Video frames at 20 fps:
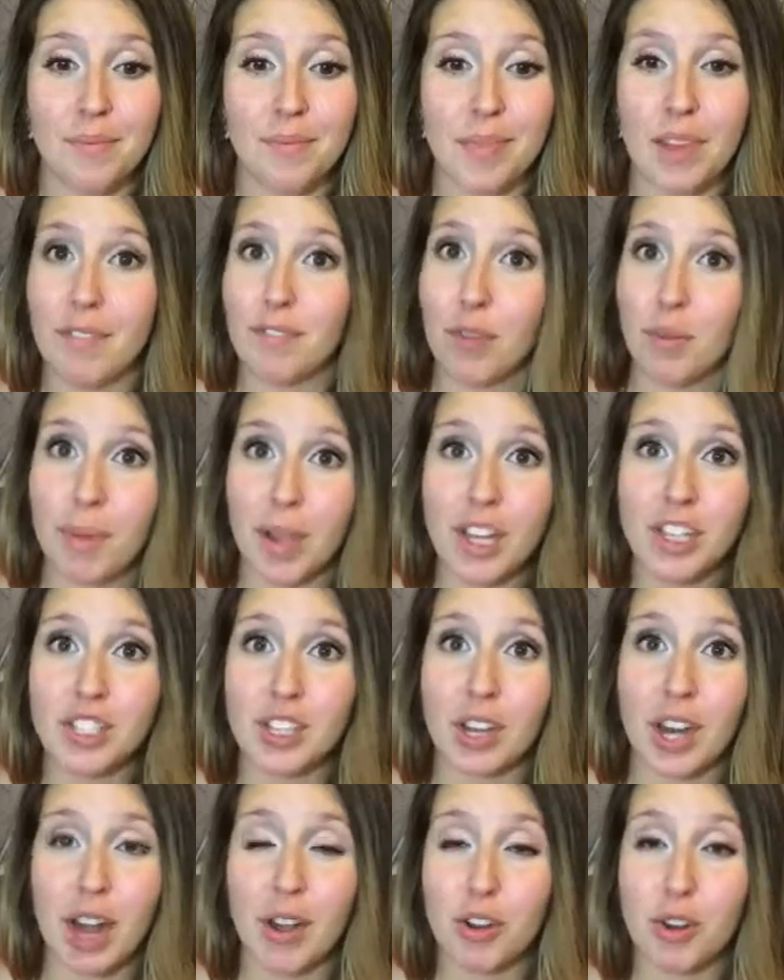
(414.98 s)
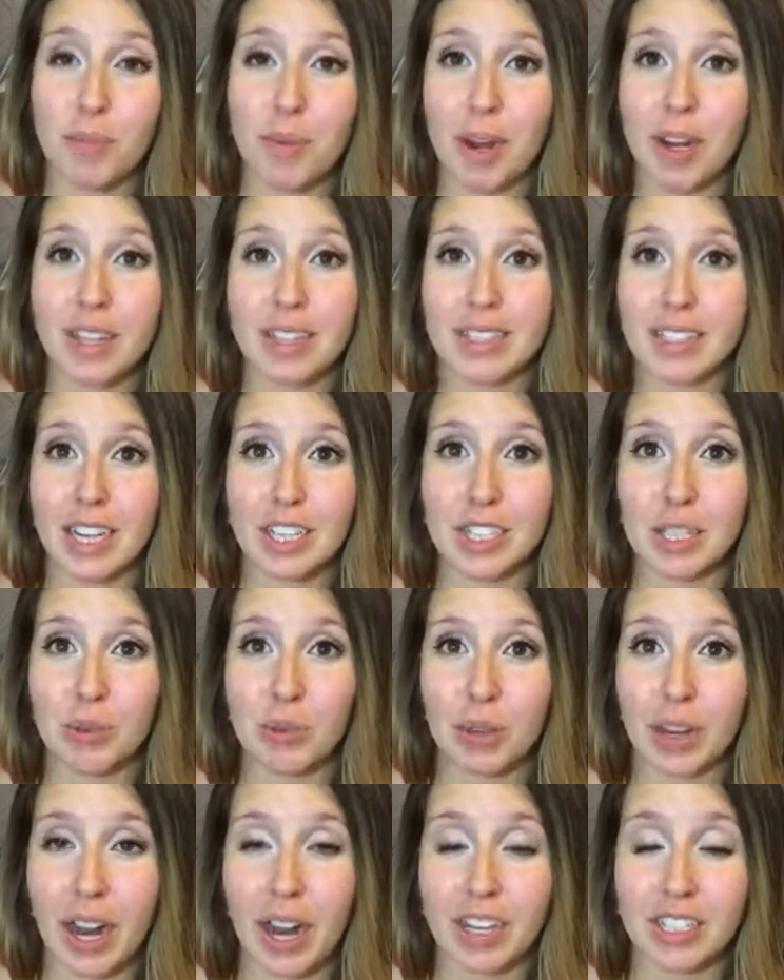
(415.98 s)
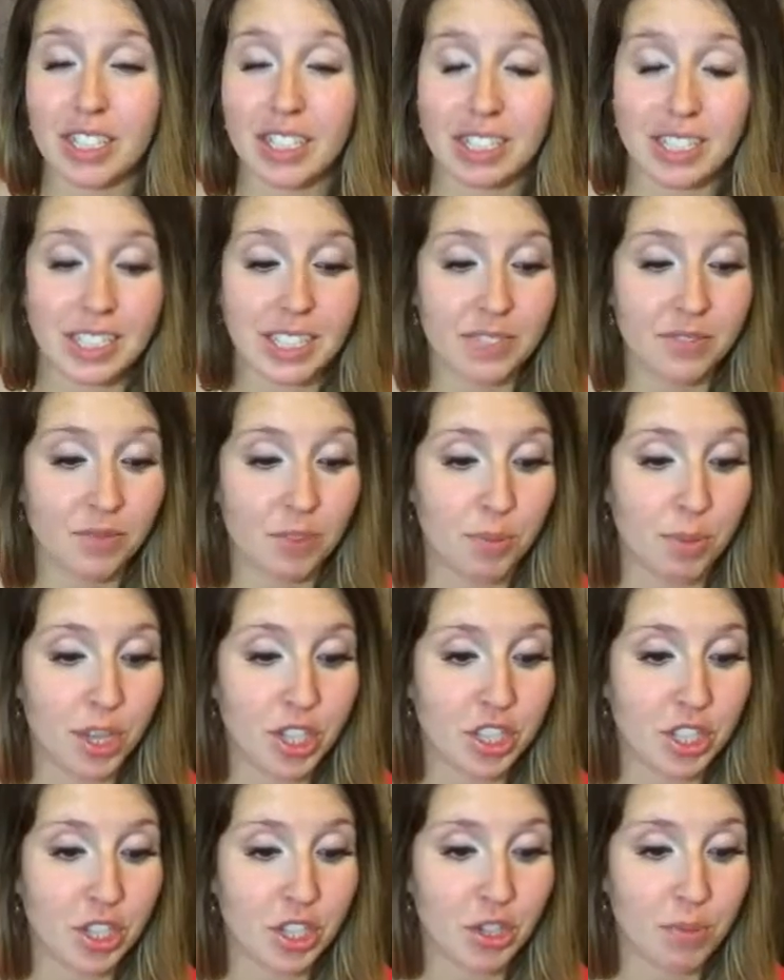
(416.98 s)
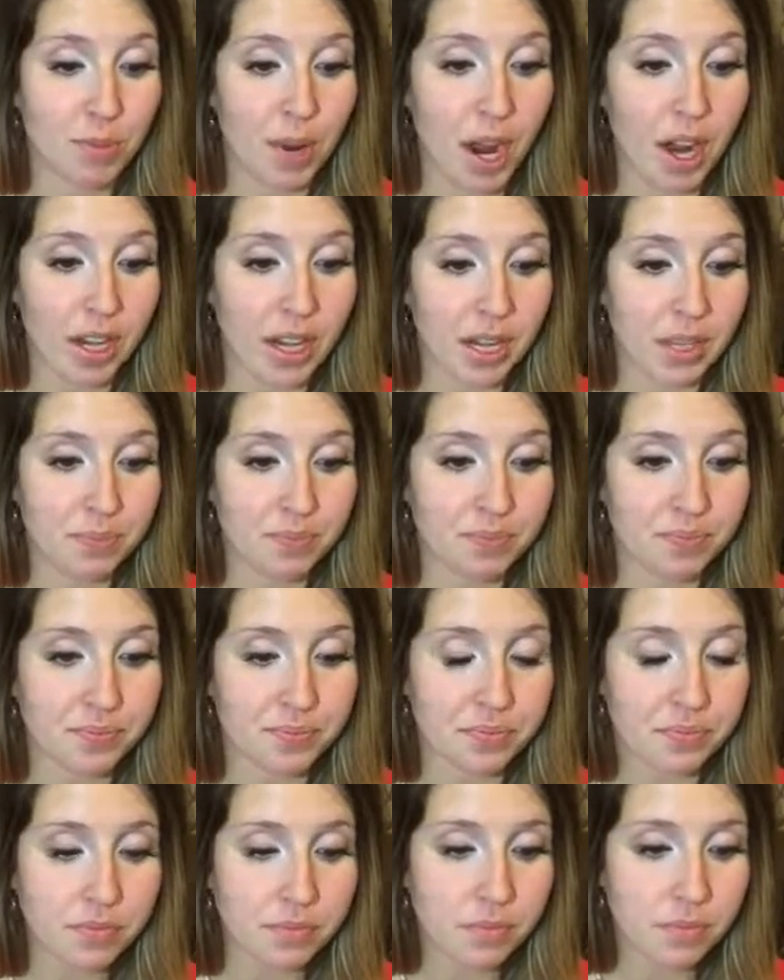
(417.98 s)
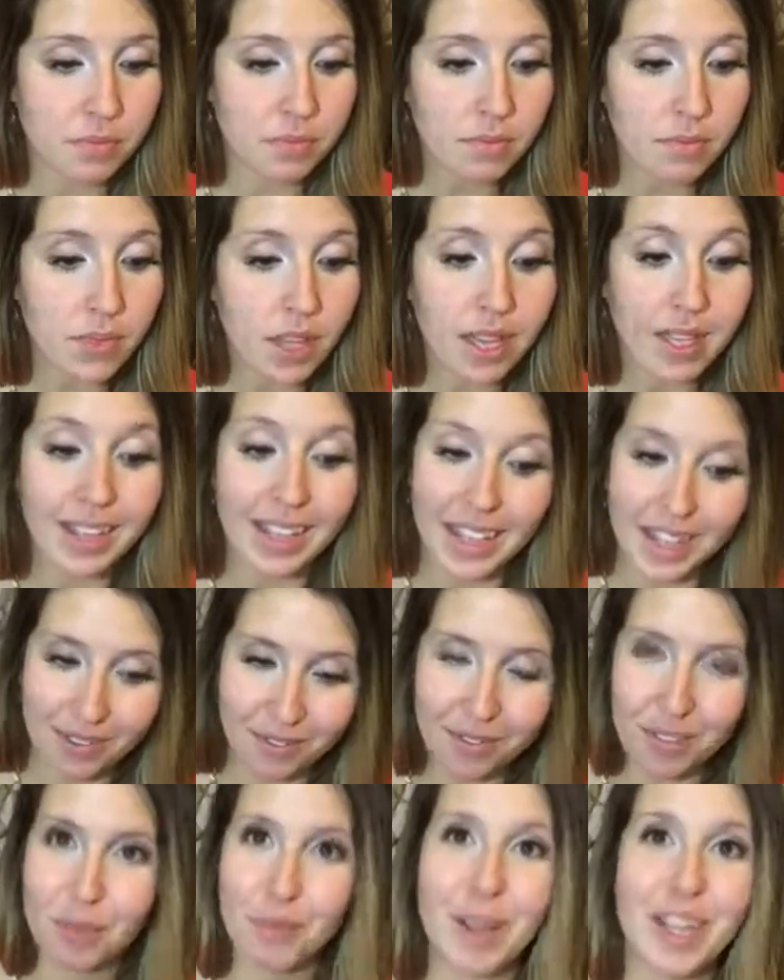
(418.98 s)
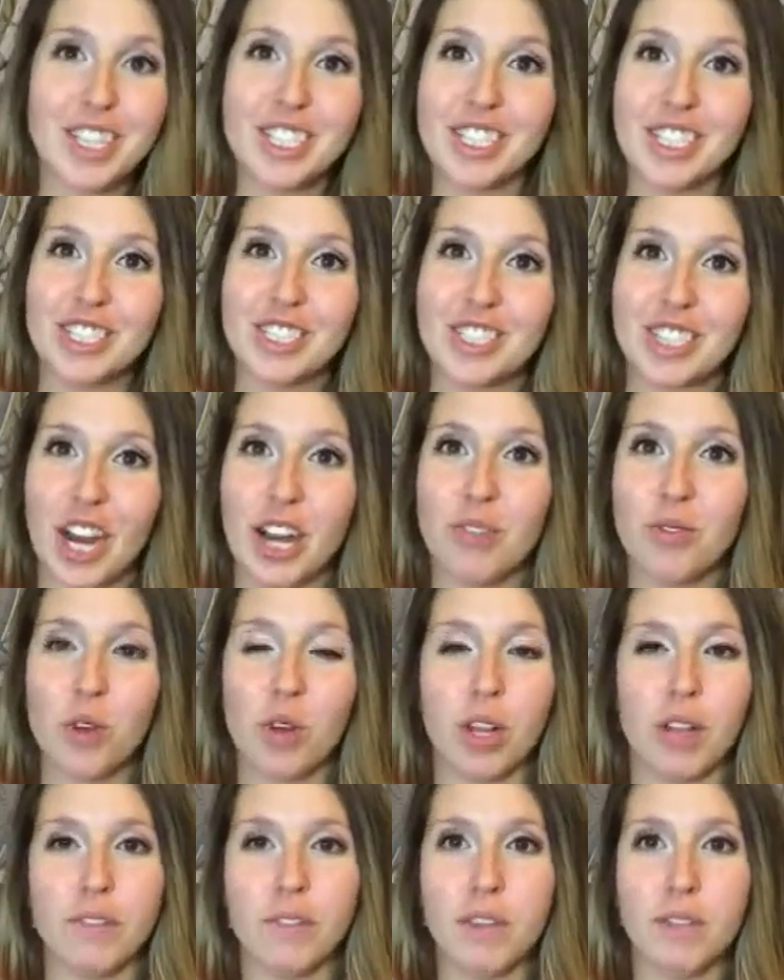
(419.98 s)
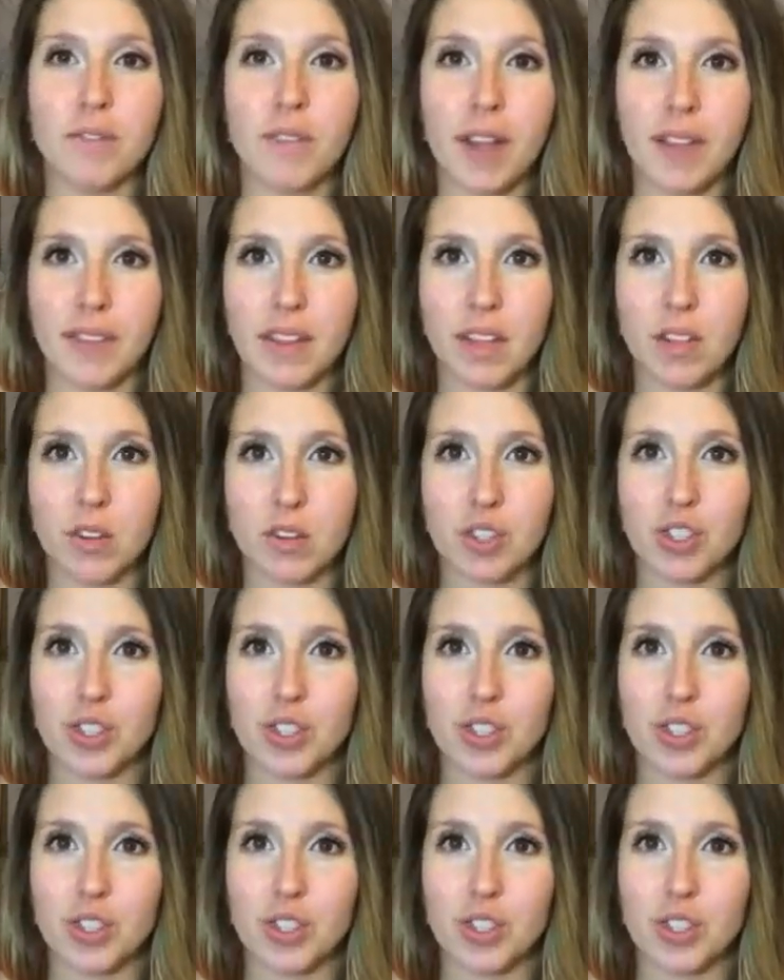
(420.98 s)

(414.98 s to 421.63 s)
inflammation, how your body is actually reacting to inflammation in your body. Inflammation in general, if you find that your